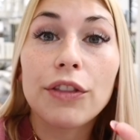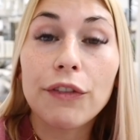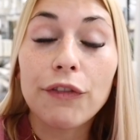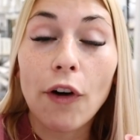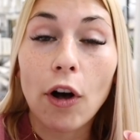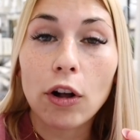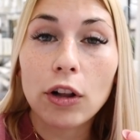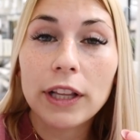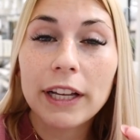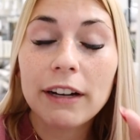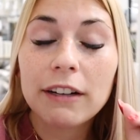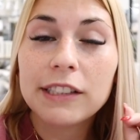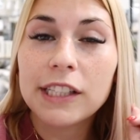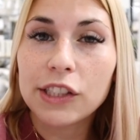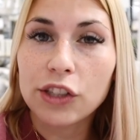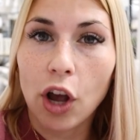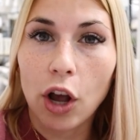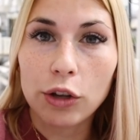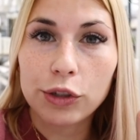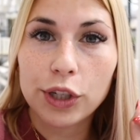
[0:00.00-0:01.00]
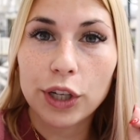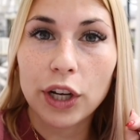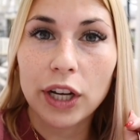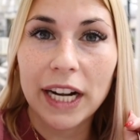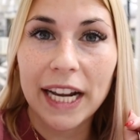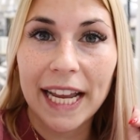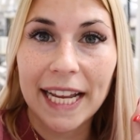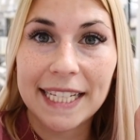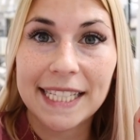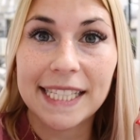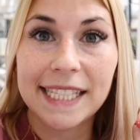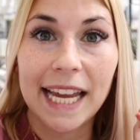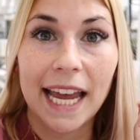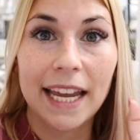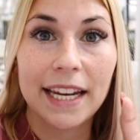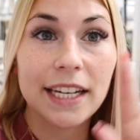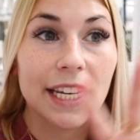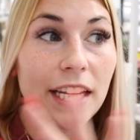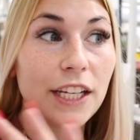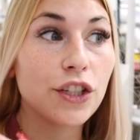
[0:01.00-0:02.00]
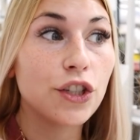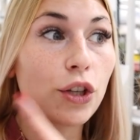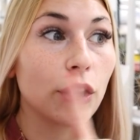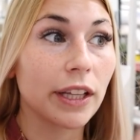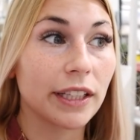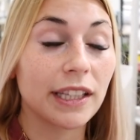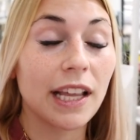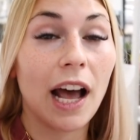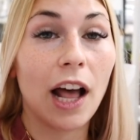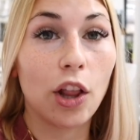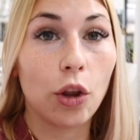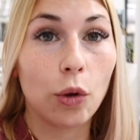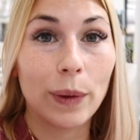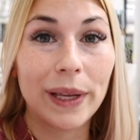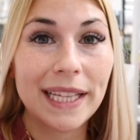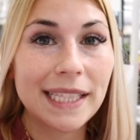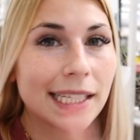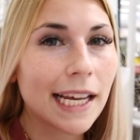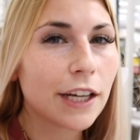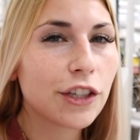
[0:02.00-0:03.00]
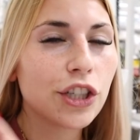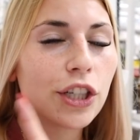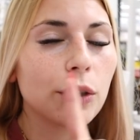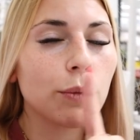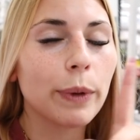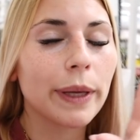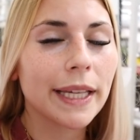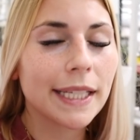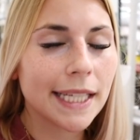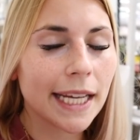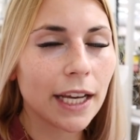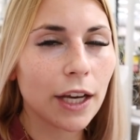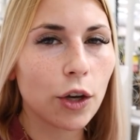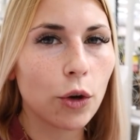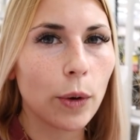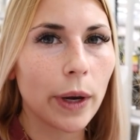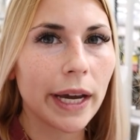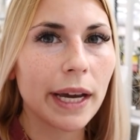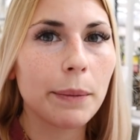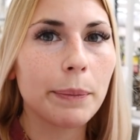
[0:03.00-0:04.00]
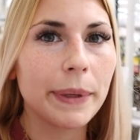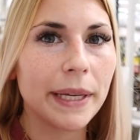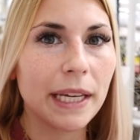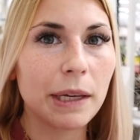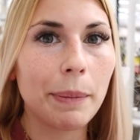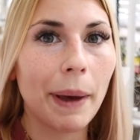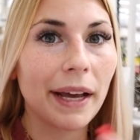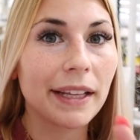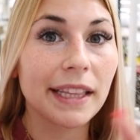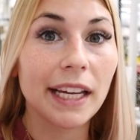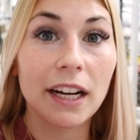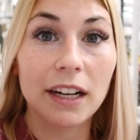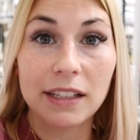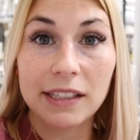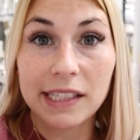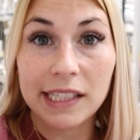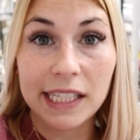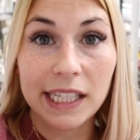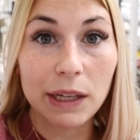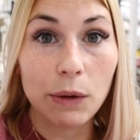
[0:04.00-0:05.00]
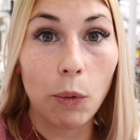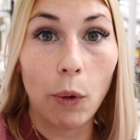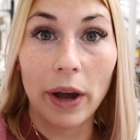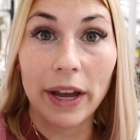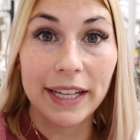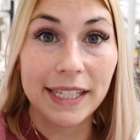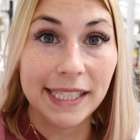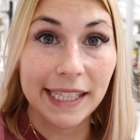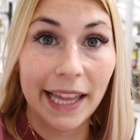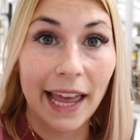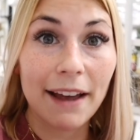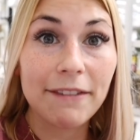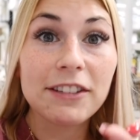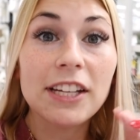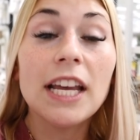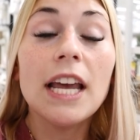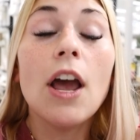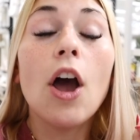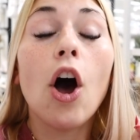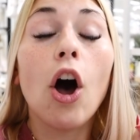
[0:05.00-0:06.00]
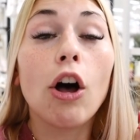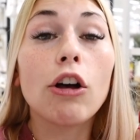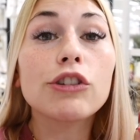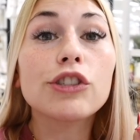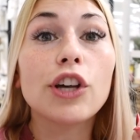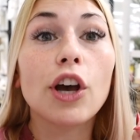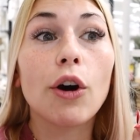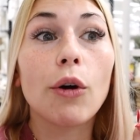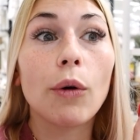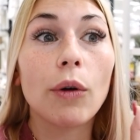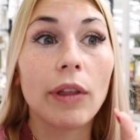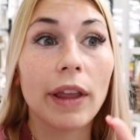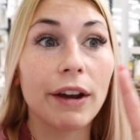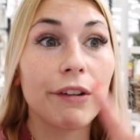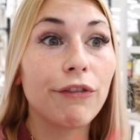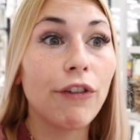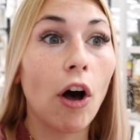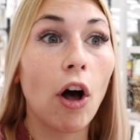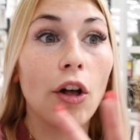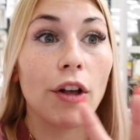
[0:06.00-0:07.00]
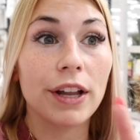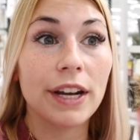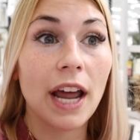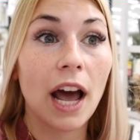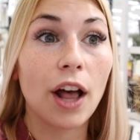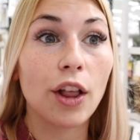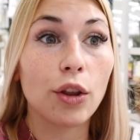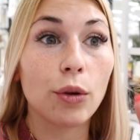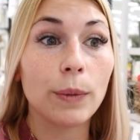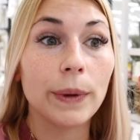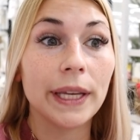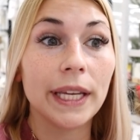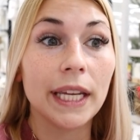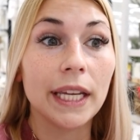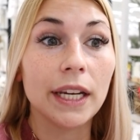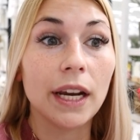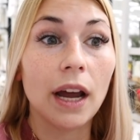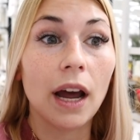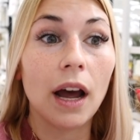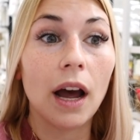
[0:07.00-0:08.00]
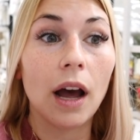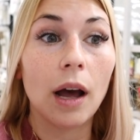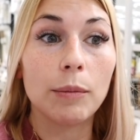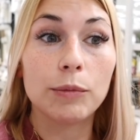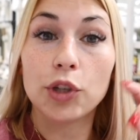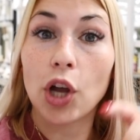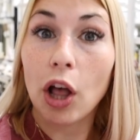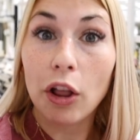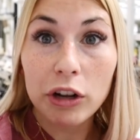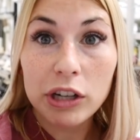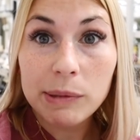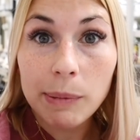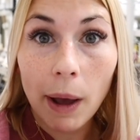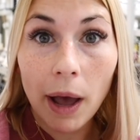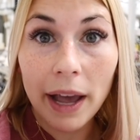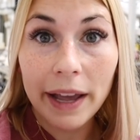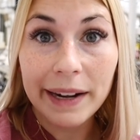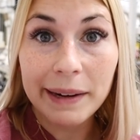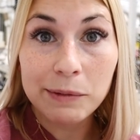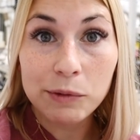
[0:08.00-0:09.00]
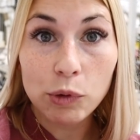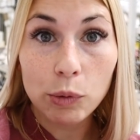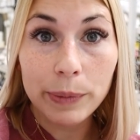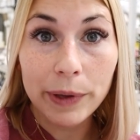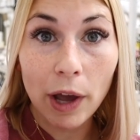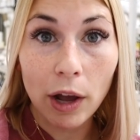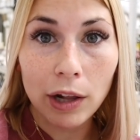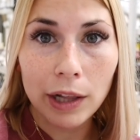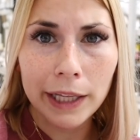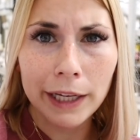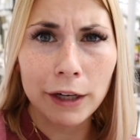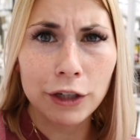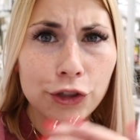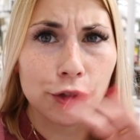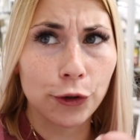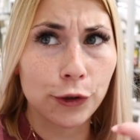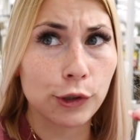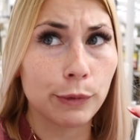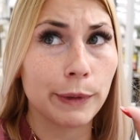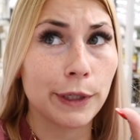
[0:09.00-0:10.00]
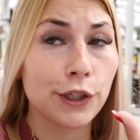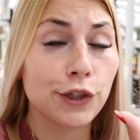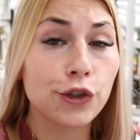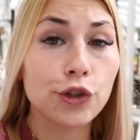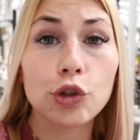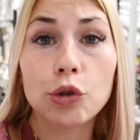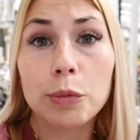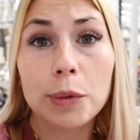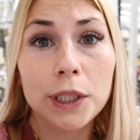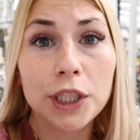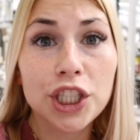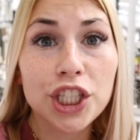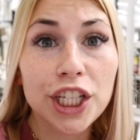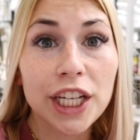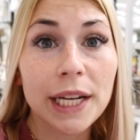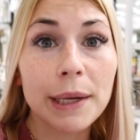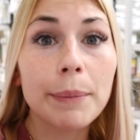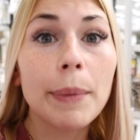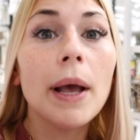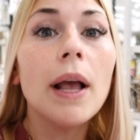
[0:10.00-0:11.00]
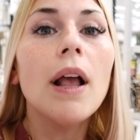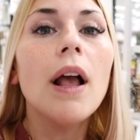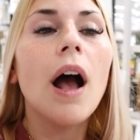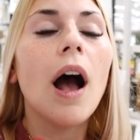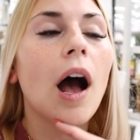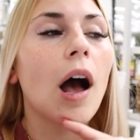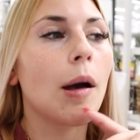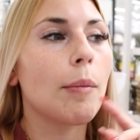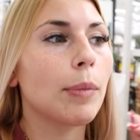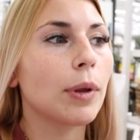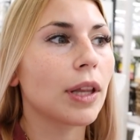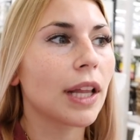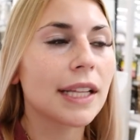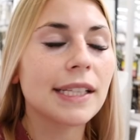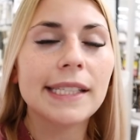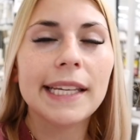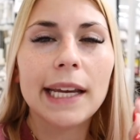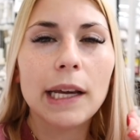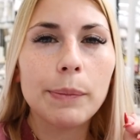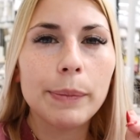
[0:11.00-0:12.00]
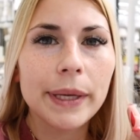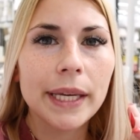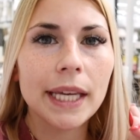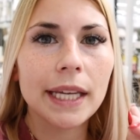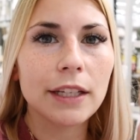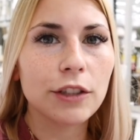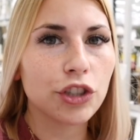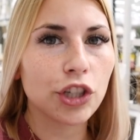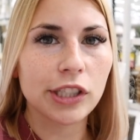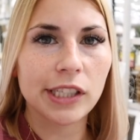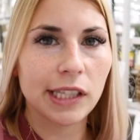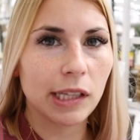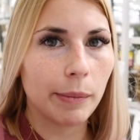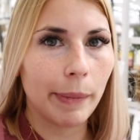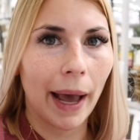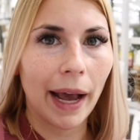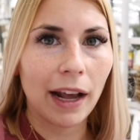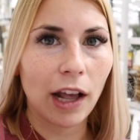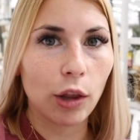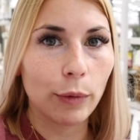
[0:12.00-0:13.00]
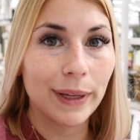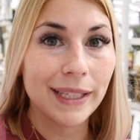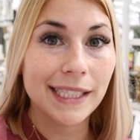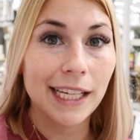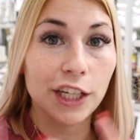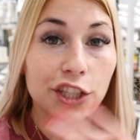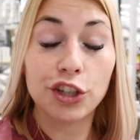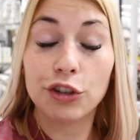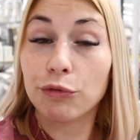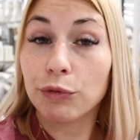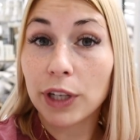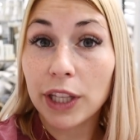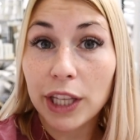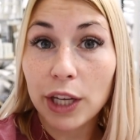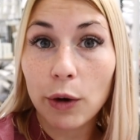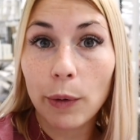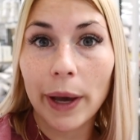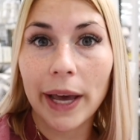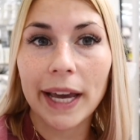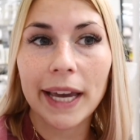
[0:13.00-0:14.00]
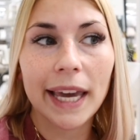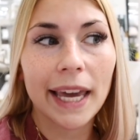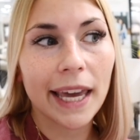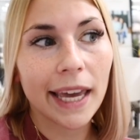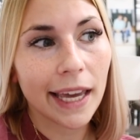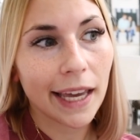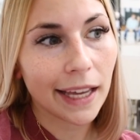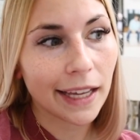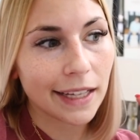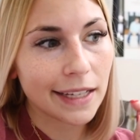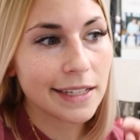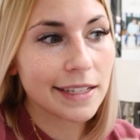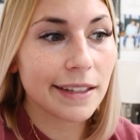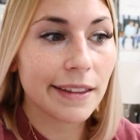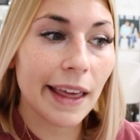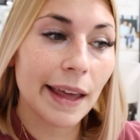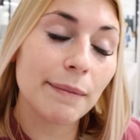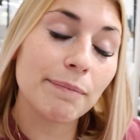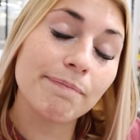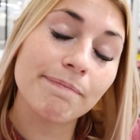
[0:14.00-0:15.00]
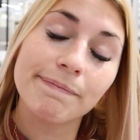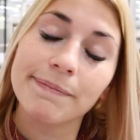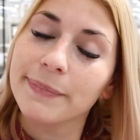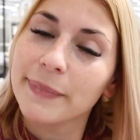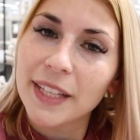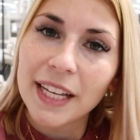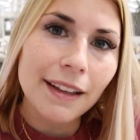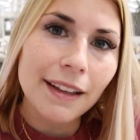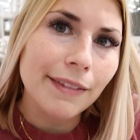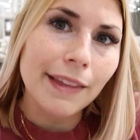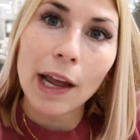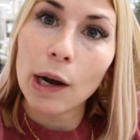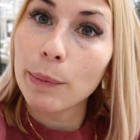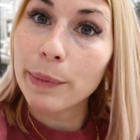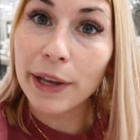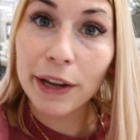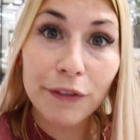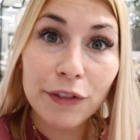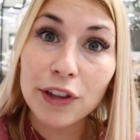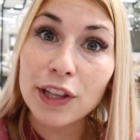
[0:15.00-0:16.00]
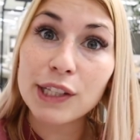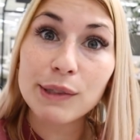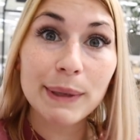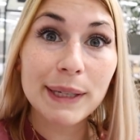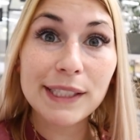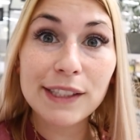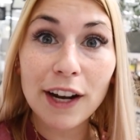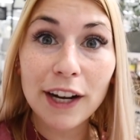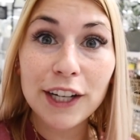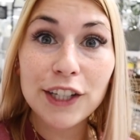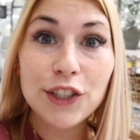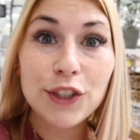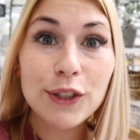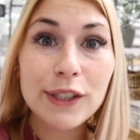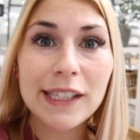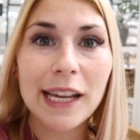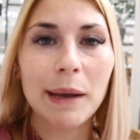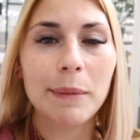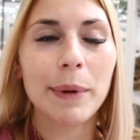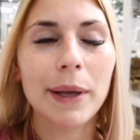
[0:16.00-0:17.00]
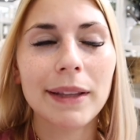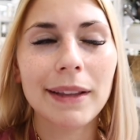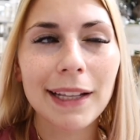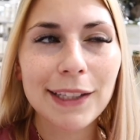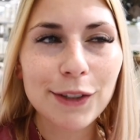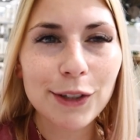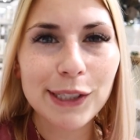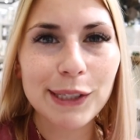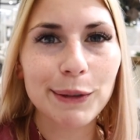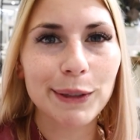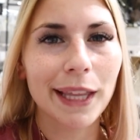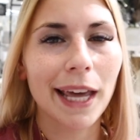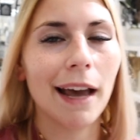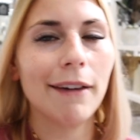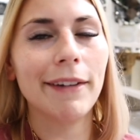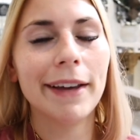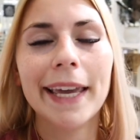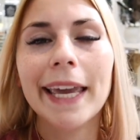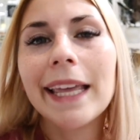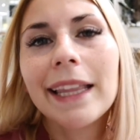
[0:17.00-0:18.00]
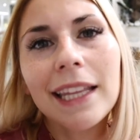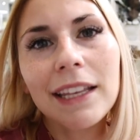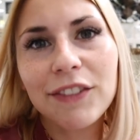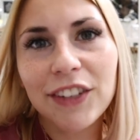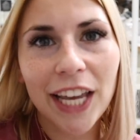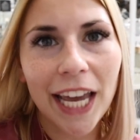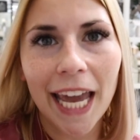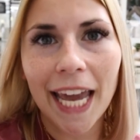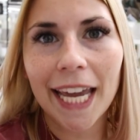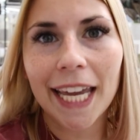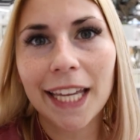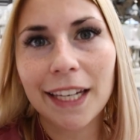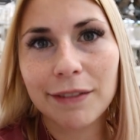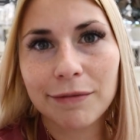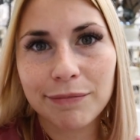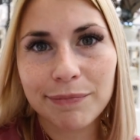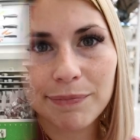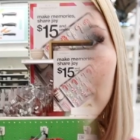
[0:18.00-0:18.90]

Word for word: The fall clearance is also going to extend into like the Halloween section. We can take a quick peek back there and see what is left. Also, like fall and Halloween um, dollar spot items will be on clearance, so those will be super cheap. Um, but let's take a peek just in the back Halloween section really quick, and then that'll be it for this week's Target Tuesday, but let's go see what they have. I can't leave you hanging.